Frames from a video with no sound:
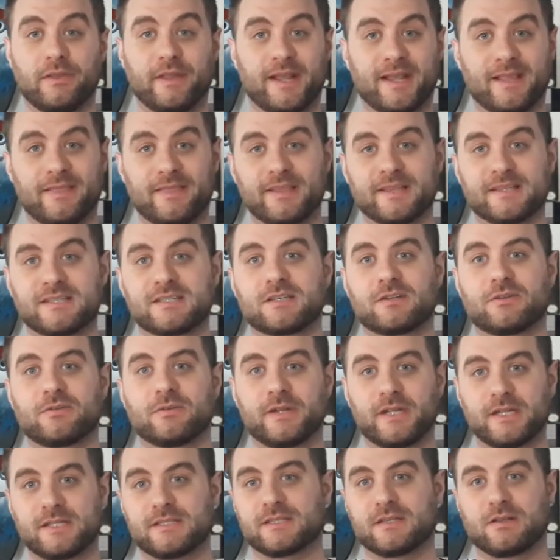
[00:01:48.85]
and this
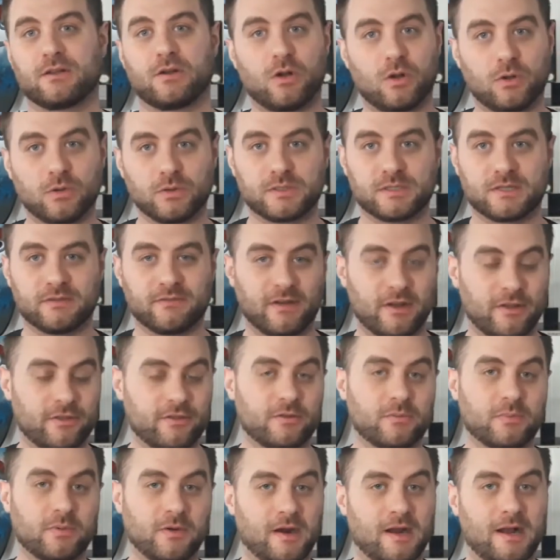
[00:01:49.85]
creates a host of
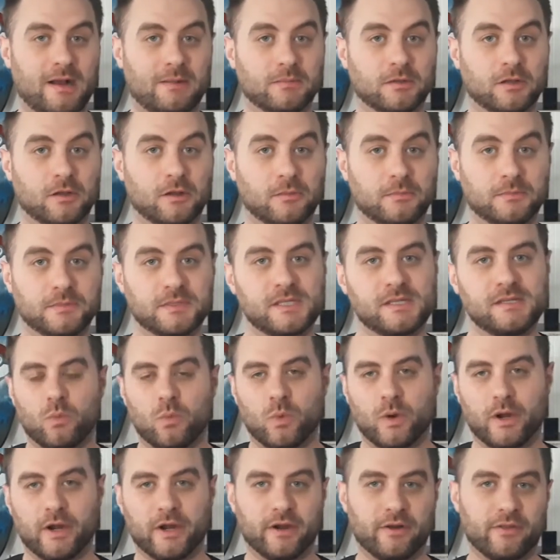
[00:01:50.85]
other problems
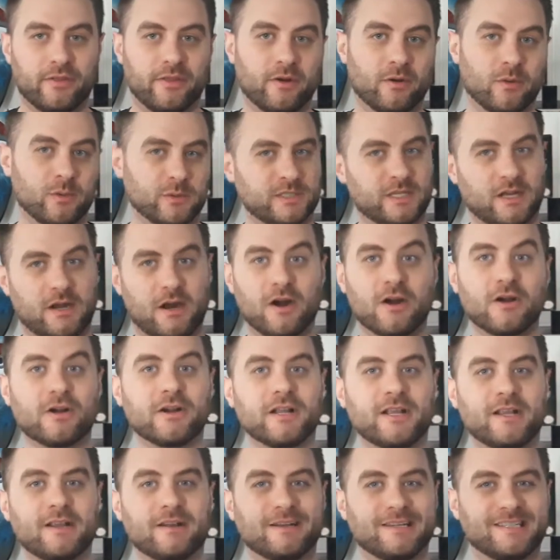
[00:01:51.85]
where there was
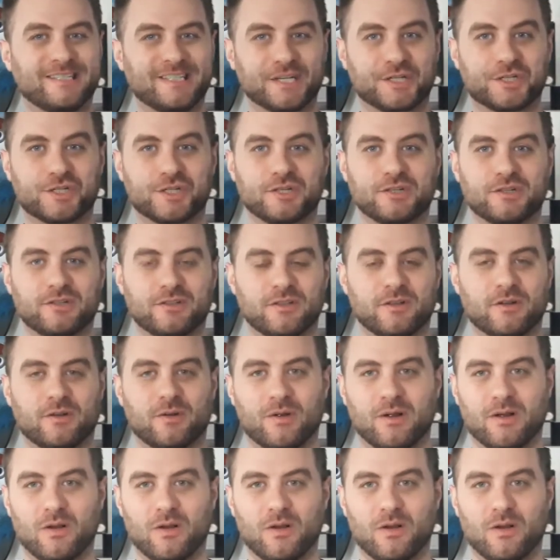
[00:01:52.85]
already an addiction to the